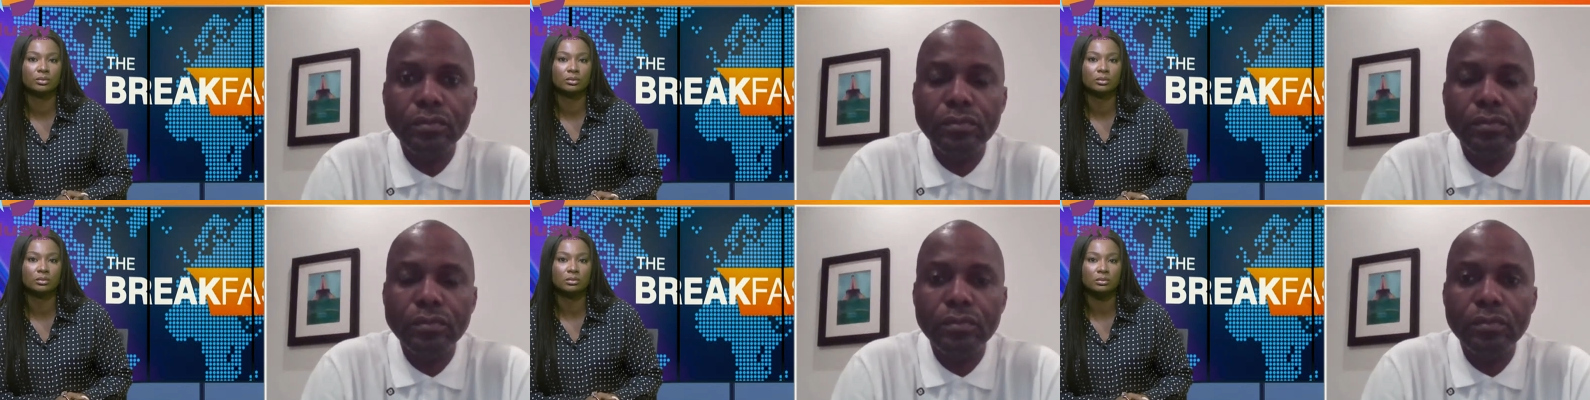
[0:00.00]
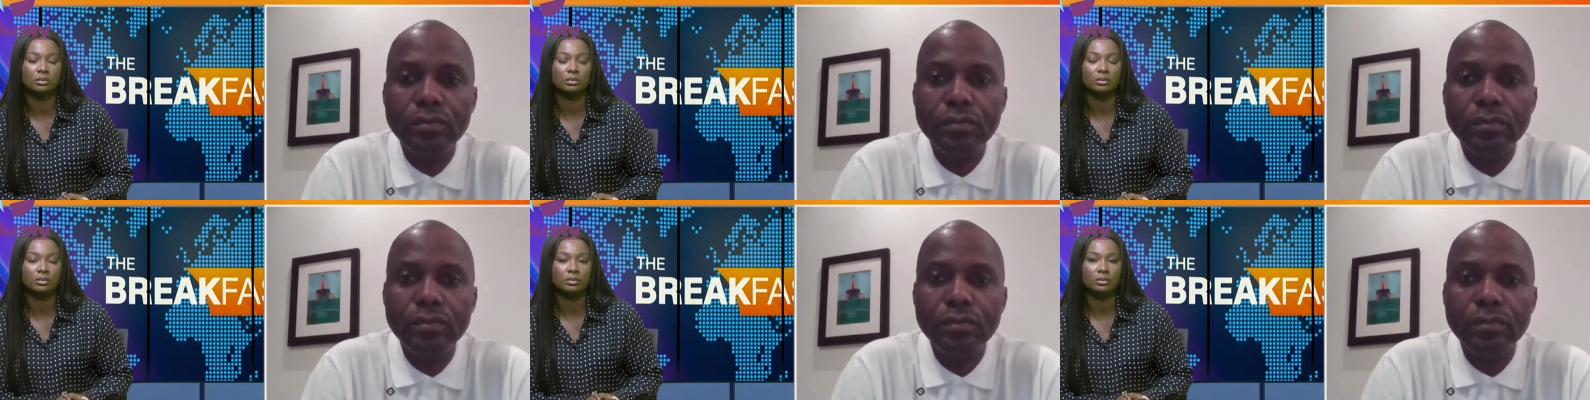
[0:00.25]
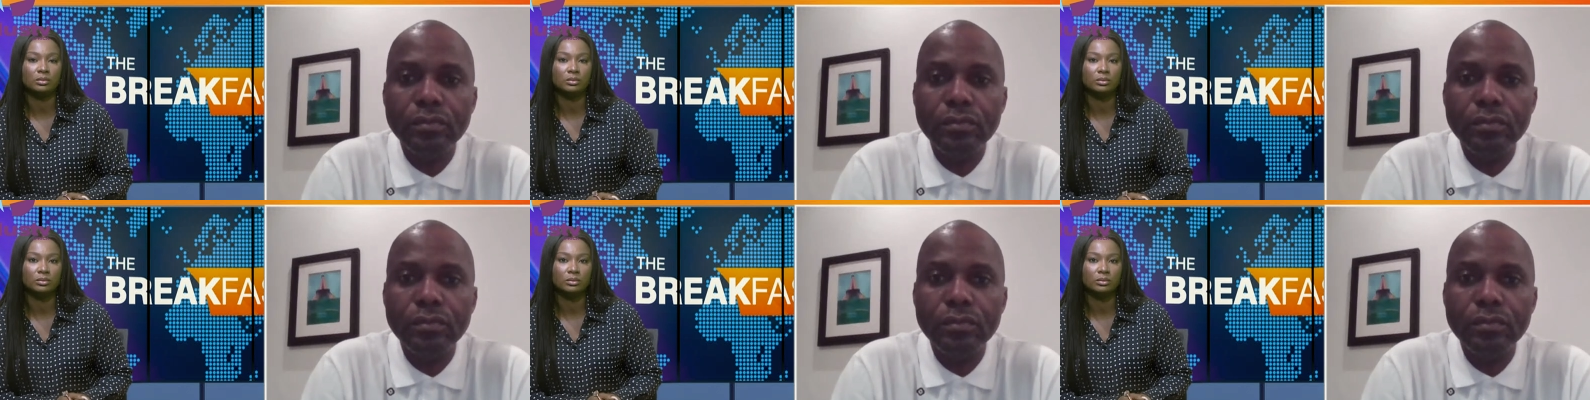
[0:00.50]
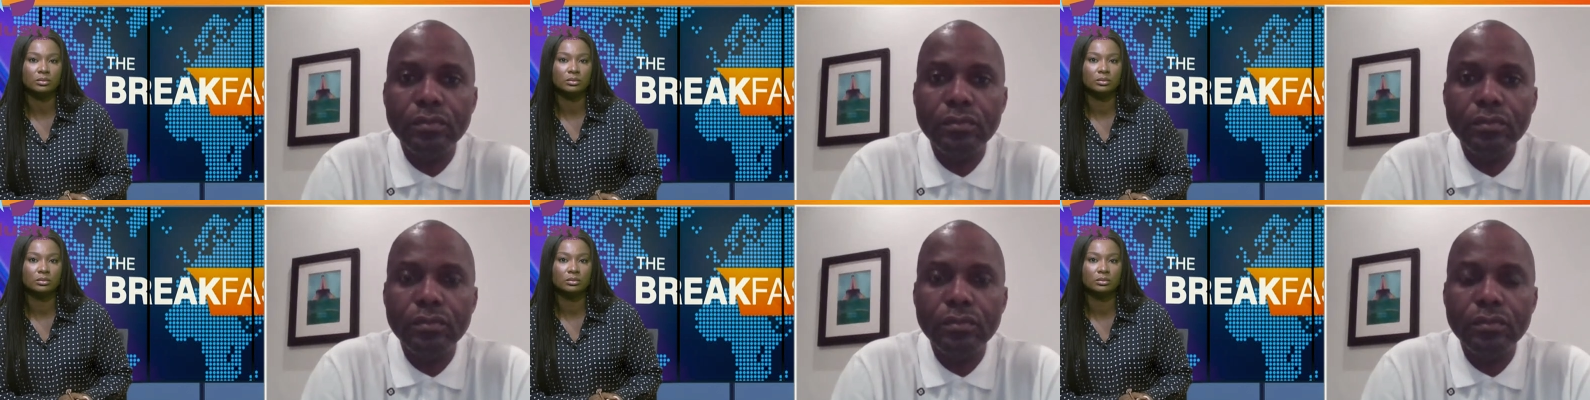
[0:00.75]

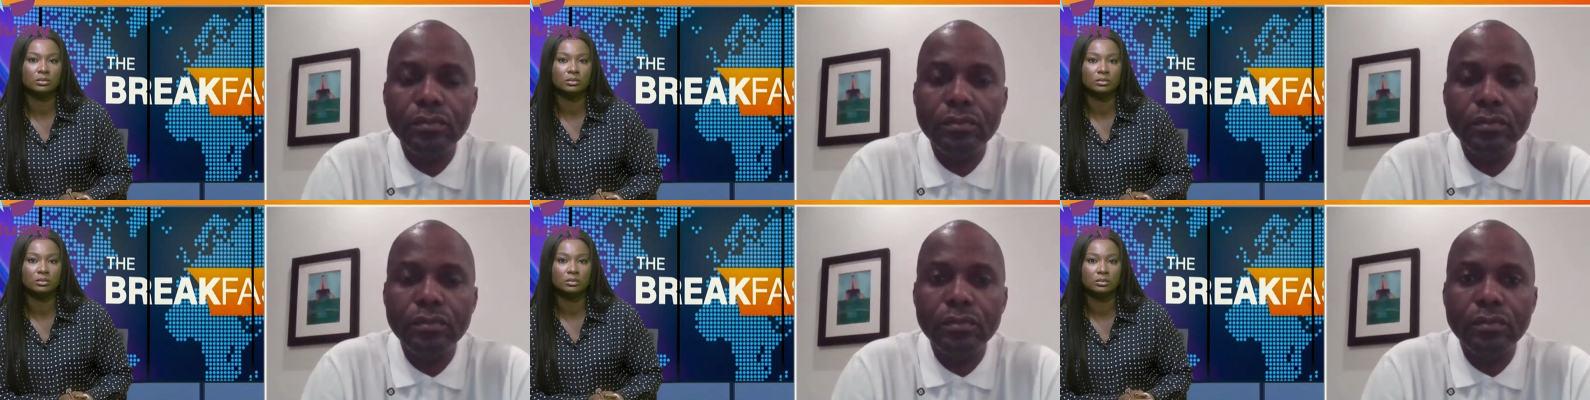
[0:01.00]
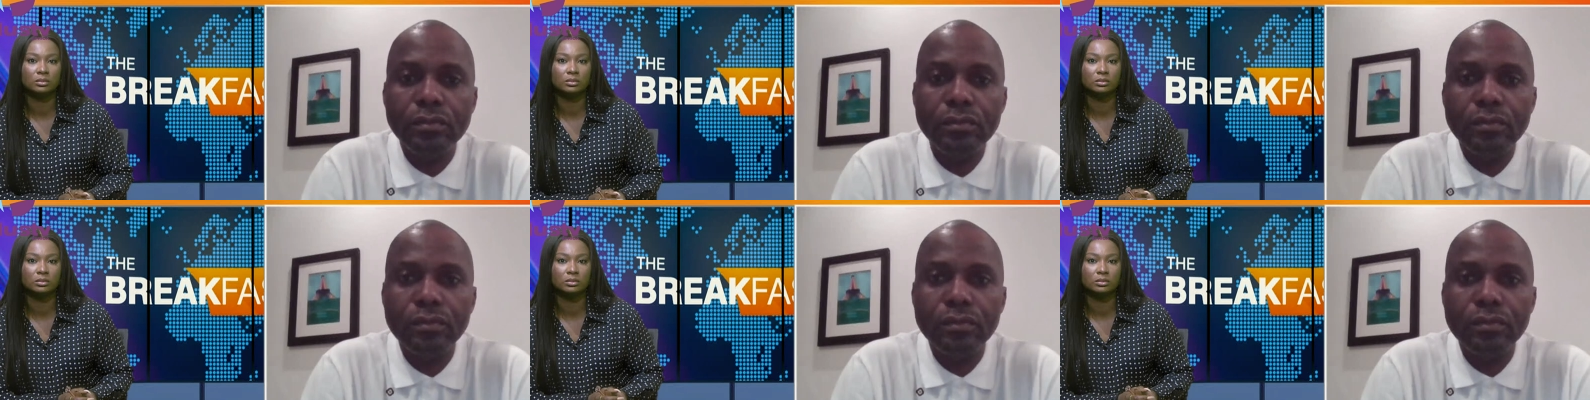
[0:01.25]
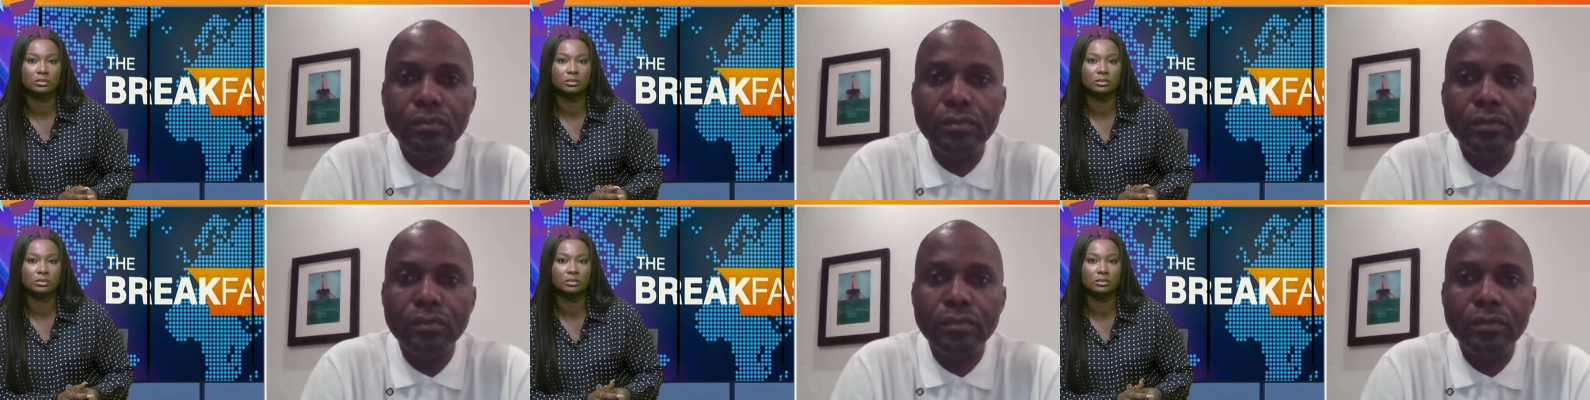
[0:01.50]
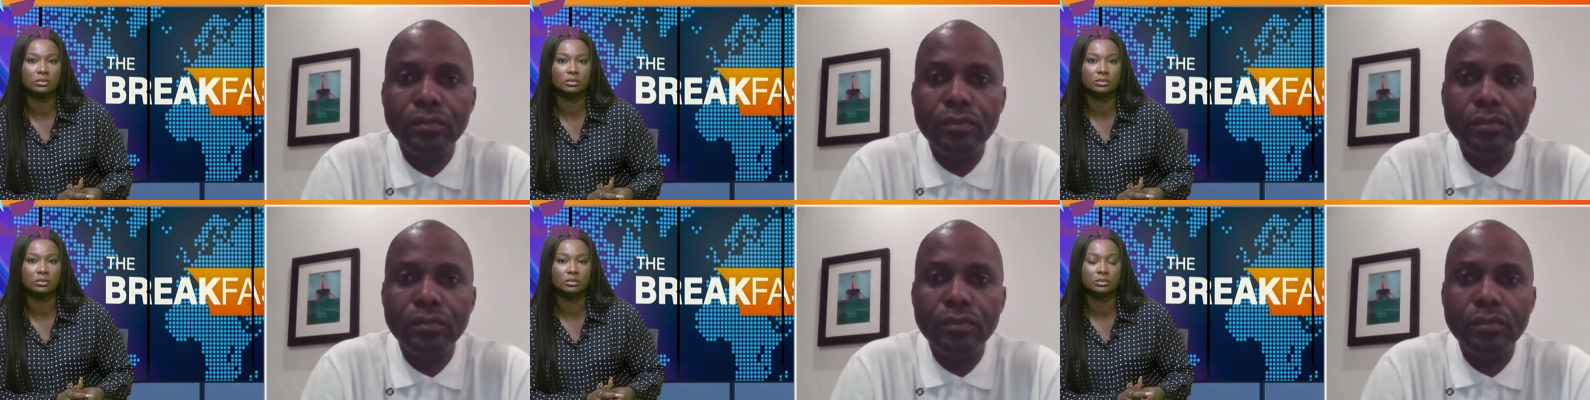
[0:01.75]

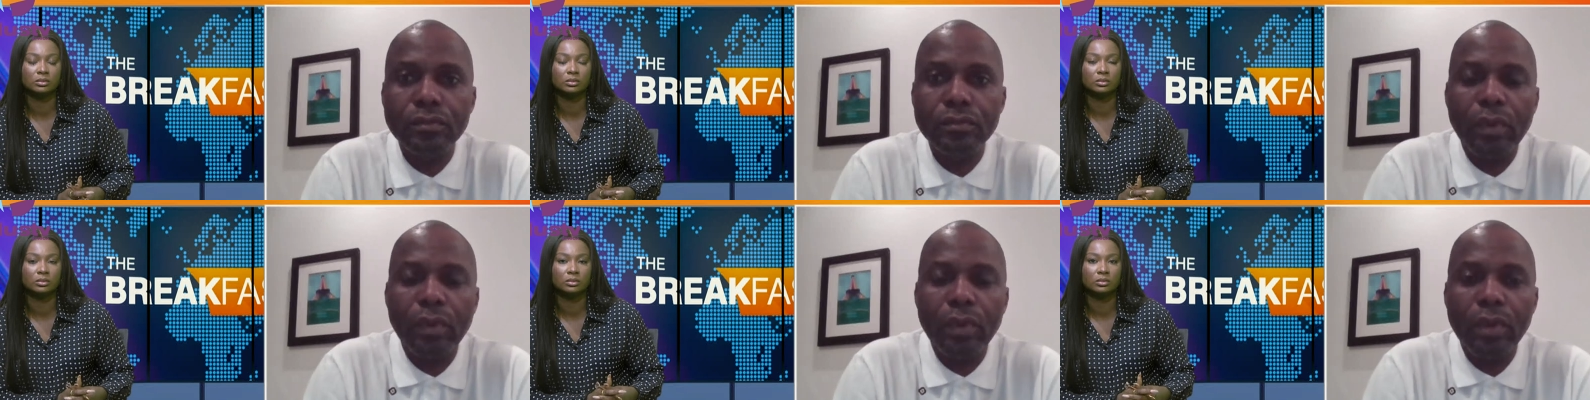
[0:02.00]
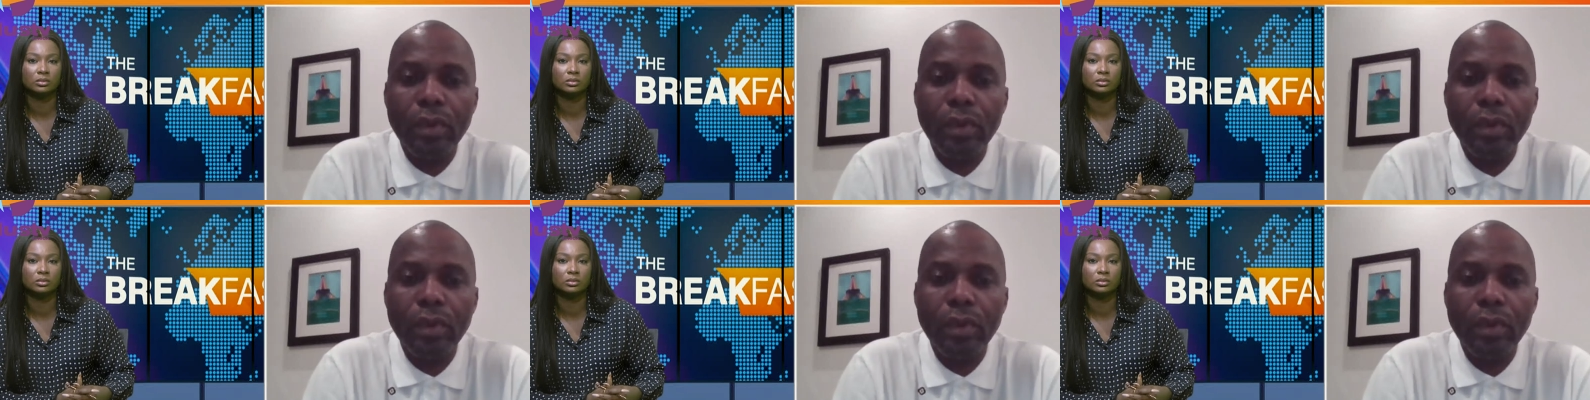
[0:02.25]
(silence)